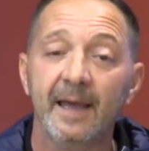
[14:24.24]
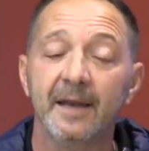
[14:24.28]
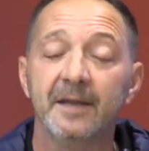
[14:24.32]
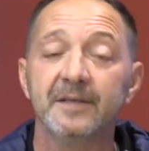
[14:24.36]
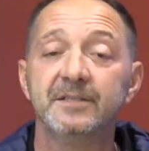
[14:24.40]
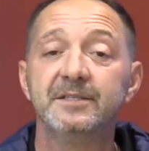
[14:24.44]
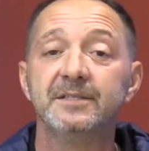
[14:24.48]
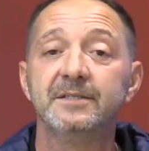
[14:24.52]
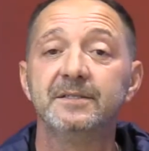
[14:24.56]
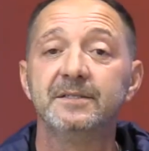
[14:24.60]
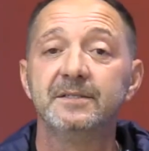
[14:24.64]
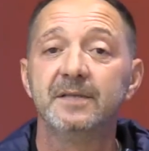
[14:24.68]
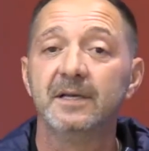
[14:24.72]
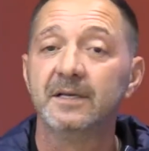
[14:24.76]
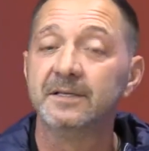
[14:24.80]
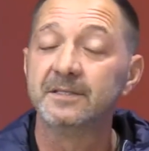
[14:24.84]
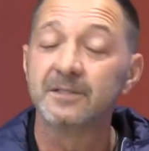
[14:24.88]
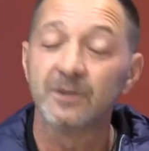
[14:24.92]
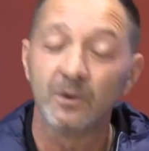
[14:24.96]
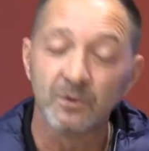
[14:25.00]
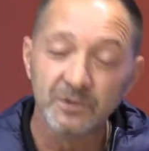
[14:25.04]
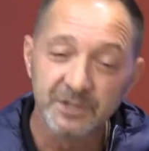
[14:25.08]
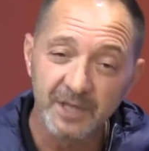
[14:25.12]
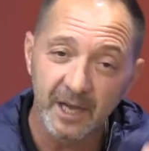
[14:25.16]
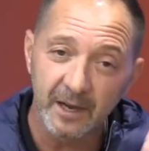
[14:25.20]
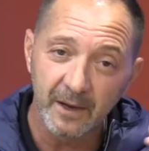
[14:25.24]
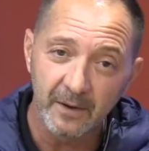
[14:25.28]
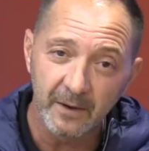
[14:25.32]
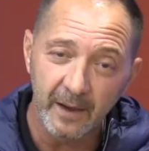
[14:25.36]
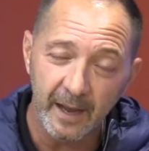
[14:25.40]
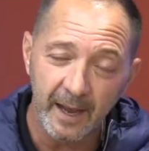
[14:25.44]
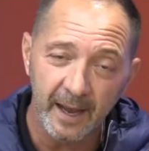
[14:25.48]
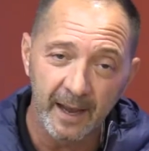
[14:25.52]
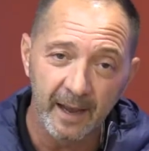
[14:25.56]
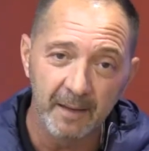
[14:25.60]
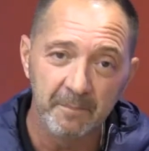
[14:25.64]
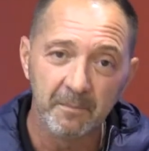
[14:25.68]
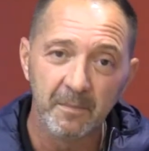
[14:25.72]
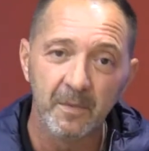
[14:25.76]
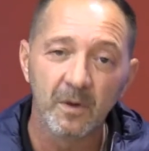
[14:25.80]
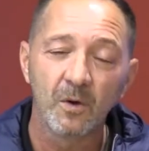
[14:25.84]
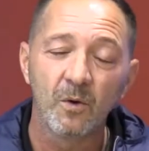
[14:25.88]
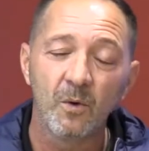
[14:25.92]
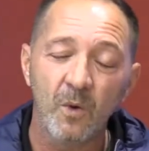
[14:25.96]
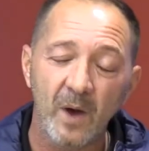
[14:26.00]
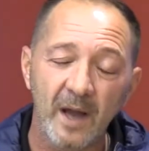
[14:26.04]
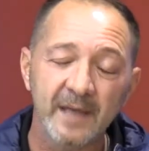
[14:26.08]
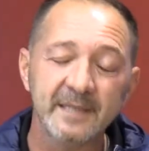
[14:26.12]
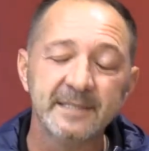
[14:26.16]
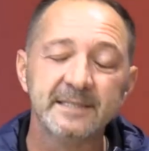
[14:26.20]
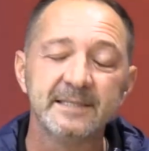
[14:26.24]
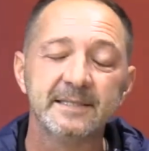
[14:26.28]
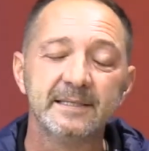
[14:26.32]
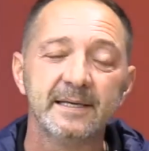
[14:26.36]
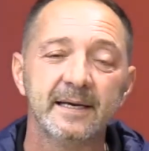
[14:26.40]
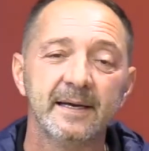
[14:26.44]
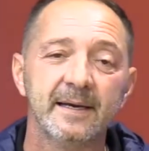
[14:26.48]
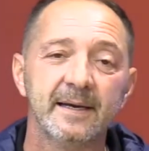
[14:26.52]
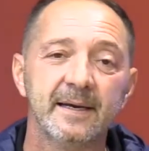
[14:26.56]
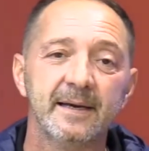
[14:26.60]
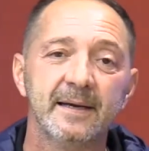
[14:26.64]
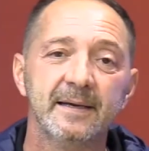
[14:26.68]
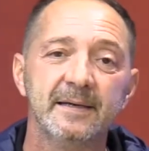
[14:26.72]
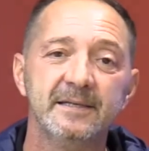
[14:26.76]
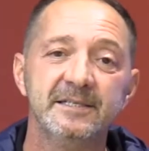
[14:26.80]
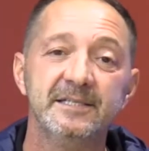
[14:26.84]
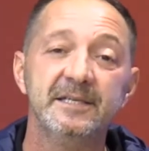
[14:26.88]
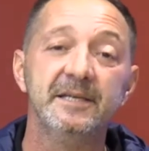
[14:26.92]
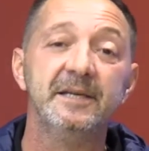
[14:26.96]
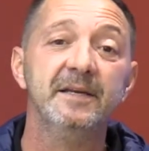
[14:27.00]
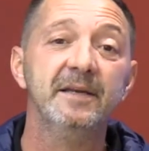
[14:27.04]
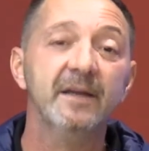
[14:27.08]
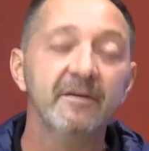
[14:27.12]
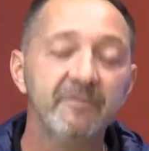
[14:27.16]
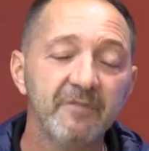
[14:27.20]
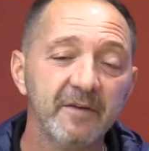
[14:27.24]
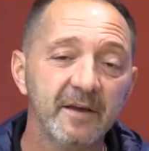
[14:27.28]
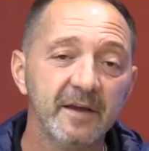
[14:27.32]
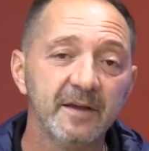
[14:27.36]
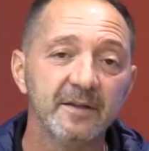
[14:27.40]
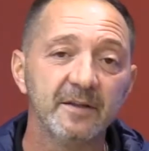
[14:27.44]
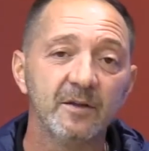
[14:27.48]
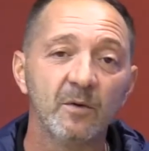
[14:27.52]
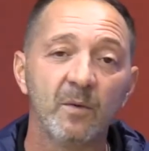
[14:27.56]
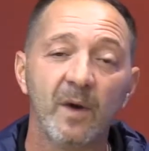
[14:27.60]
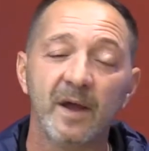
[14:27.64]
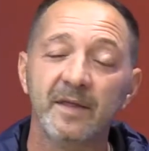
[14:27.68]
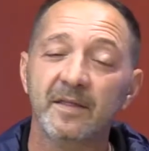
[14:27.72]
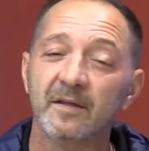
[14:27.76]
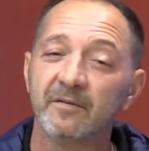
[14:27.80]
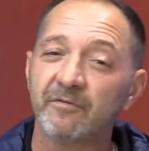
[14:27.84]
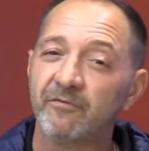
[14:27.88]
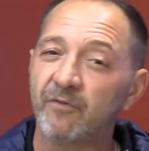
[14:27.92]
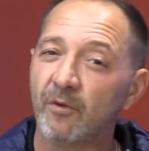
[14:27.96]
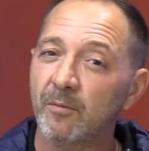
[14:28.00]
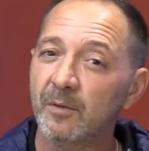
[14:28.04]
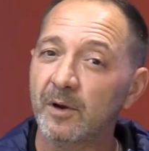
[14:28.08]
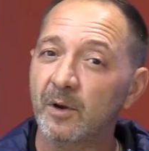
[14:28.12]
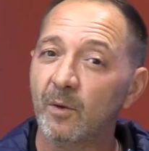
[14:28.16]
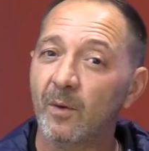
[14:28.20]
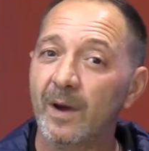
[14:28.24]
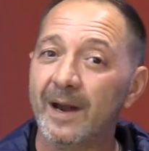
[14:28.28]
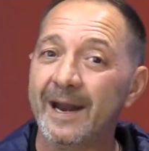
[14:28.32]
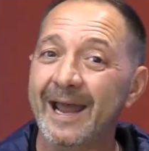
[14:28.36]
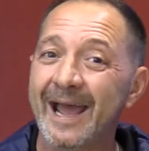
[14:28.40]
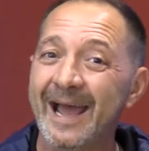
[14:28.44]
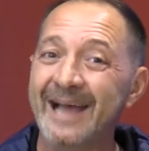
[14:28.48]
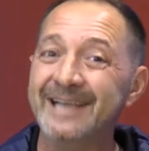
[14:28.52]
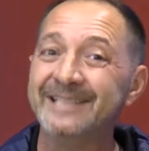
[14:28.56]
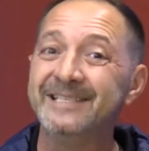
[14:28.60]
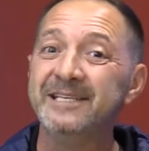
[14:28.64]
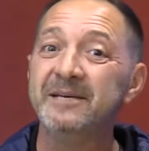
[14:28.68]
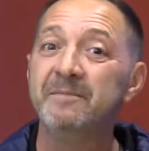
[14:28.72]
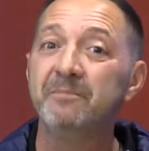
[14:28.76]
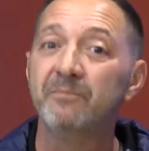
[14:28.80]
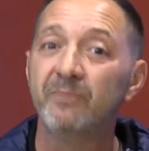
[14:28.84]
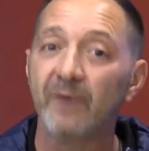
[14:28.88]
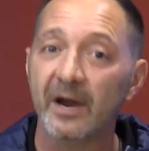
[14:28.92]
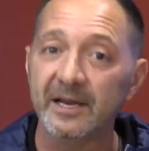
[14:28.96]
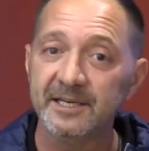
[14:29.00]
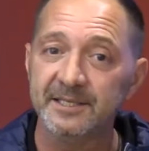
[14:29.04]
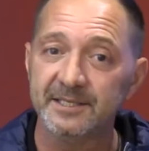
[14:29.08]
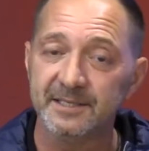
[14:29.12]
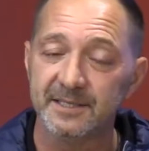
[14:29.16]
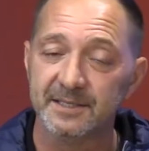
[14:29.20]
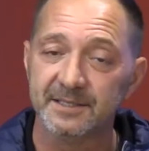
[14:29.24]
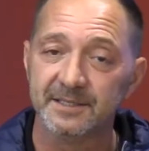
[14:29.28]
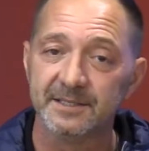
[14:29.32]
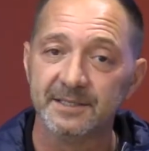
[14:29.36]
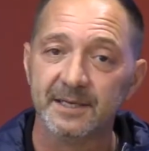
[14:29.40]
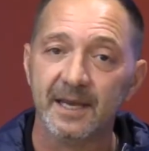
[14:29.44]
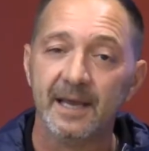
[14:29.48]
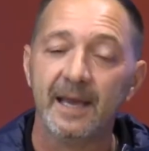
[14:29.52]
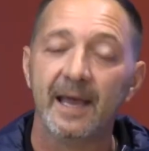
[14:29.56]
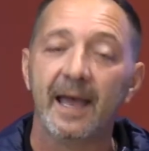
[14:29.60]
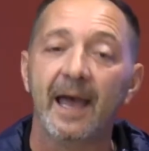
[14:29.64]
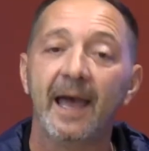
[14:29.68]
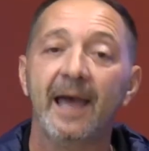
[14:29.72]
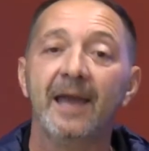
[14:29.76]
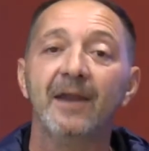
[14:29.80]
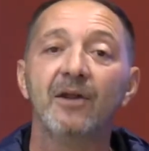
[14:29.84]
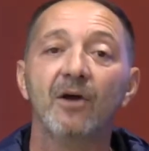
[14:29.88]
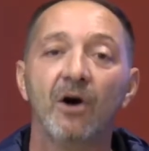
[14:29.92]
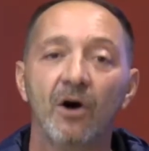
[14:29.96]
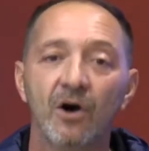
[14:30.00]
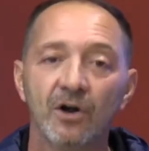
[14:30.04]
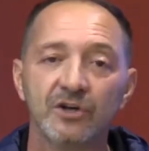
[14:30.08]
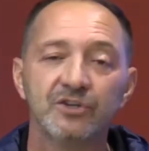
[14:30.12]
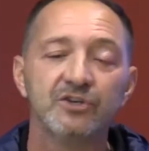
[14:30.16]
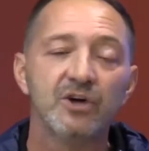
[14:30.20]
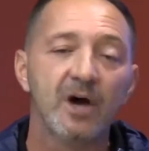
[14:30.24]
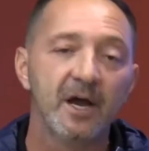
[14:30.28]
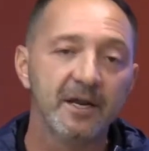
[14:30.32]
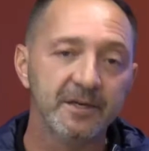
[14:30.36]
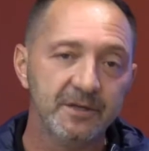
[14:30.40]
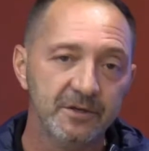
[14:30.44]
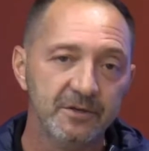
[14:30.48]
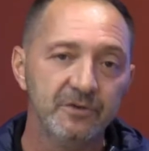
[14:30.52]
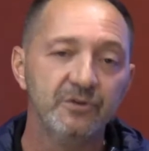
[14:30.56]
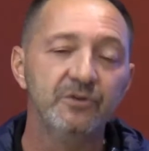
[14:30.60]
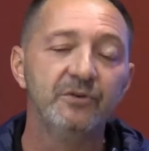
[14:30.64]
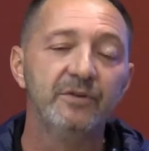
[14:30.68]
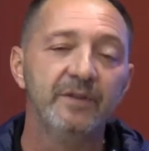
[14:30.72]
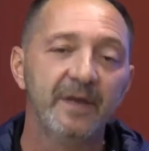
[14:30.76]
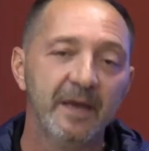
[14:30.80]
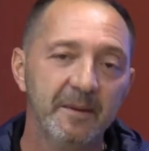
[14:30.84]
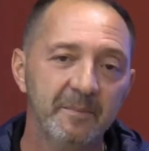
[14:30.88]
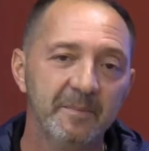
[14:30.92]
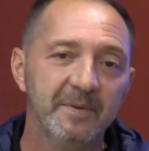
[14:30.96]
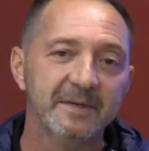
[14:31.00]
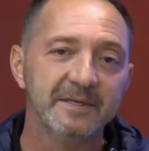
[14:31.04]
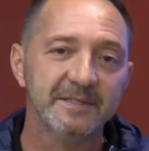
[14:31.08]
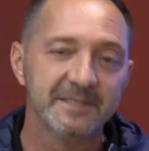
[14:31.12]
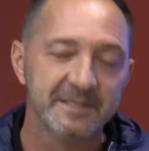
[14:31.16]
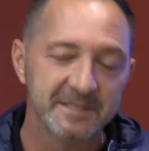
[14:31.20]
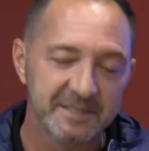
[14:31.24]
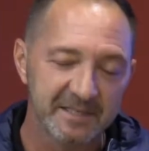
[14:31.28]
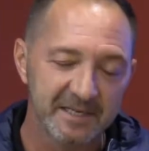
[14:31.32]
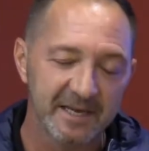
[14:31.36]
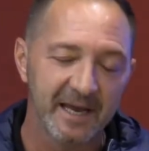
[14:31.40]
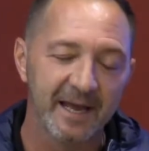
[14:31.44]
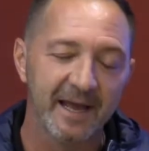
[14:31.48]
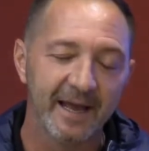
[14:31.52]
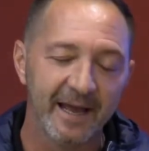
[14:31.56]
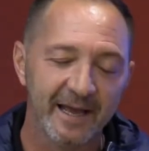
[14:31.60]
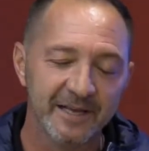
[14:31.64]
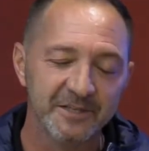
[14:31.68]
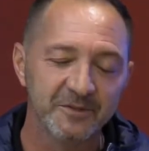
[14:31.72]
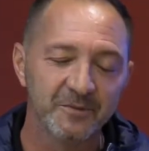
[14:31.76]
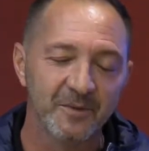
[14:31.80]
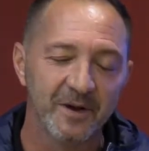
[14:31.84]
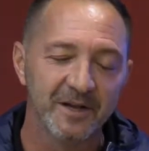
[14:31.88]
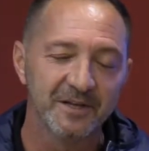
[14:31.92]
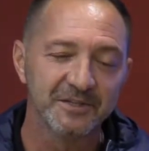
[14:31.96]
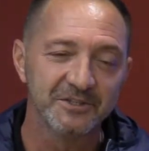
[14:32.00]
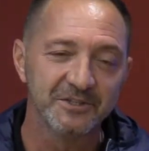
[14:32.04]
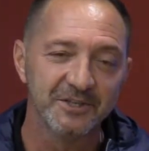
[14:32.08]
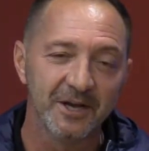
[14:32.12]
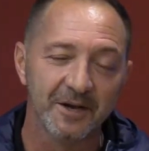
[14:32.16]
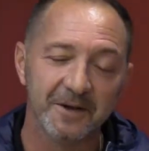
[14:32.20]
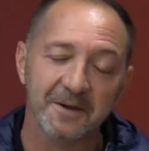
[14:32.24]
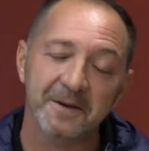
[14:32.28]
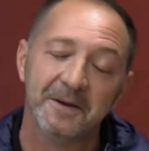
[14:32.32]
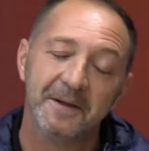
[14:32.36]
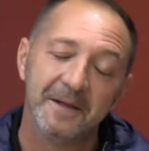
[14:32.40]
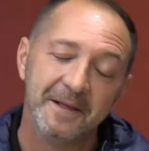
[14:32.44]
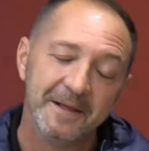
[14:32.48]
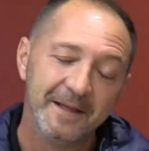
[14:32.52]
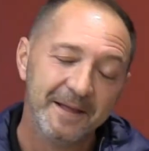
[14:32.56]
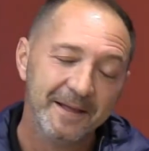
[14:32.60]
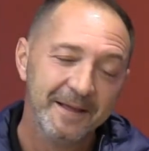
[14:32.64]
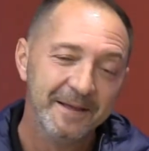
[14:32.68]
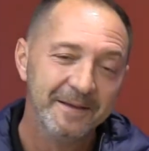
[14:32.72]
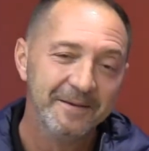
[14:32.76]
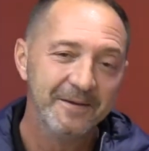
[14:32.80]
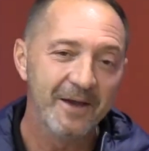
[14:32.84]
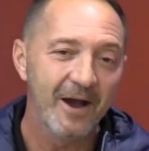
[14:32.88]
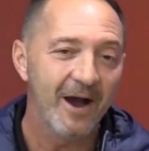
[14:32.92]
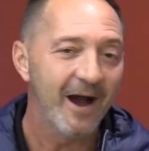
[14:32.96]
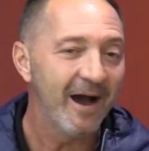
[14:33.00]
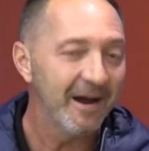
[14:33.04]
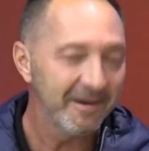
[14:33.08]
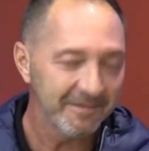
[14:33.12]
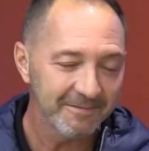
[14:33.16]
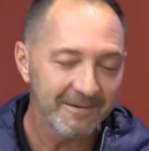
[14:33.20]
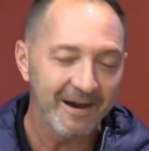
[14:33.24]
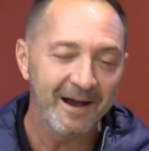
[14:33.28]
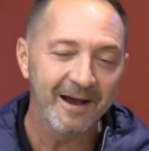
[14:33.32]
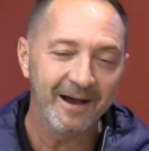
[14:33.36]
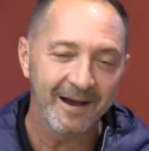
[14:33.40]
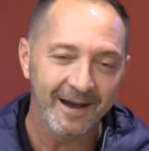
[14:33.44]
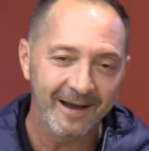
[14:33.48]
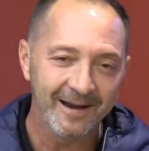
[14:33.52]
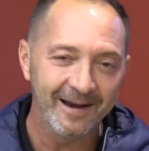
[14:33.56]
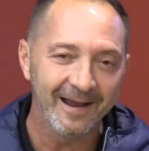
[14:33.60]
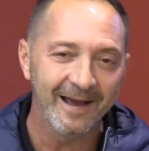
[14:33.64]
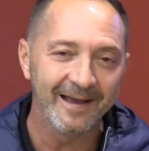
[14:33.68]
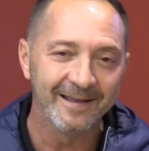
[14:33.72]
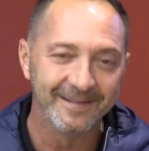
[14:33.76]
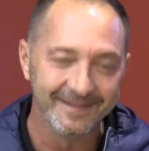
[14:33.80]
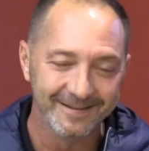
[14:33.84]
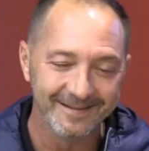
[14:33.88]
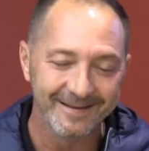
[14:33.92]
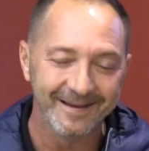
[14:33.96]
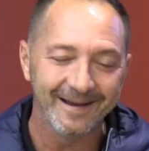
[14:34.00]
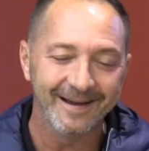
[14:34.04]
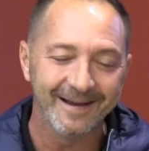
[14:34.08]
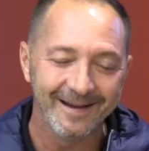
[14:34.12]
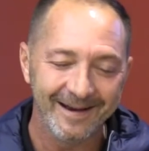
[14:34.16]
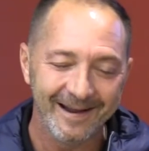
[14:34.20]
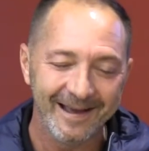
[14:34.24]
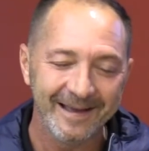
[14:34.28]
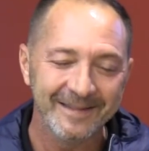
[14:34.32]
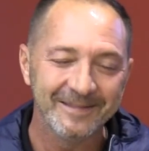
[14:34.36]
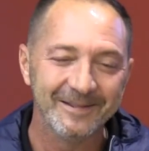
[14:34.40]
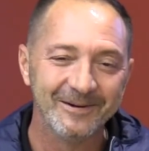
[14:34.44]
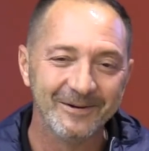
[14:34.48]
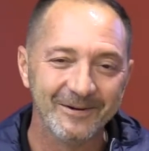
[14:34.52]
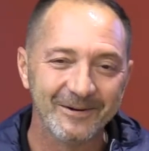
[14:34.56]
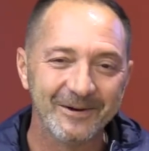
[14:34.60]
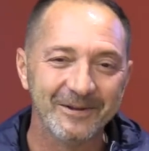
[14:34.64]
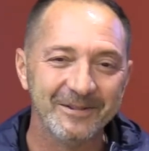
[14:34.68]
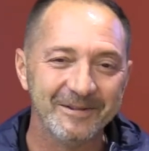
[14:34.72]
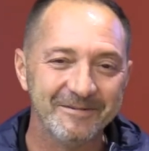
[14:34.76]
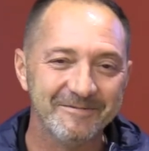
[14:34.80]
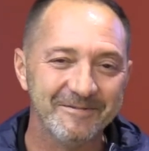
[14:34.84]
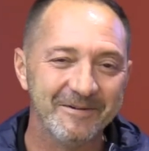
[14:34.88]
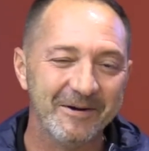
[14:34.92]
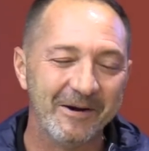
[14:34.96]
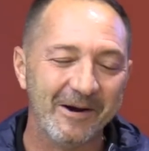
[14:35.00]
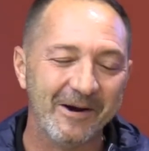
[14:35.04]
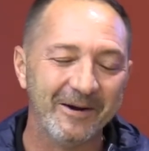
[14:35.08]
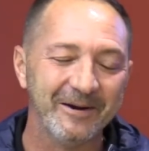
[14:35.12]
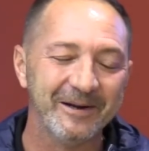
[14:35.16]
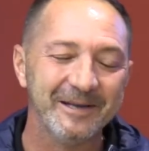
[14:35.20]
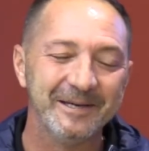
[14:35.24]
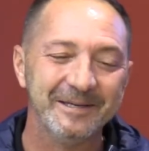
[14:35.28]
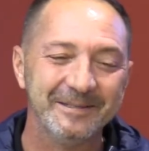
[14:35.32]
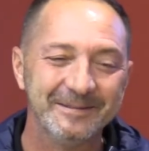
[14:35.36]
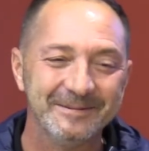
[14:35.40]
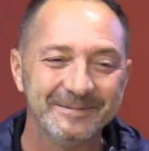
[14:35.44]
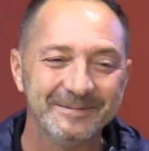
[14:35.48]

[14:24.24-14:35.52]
and it's, it's also um, quite uh, significant the way that Formula One has embraced this and are trying to do their bit uh, as well. So, yeah, I, I, I, like, I like the look of the Ferrari.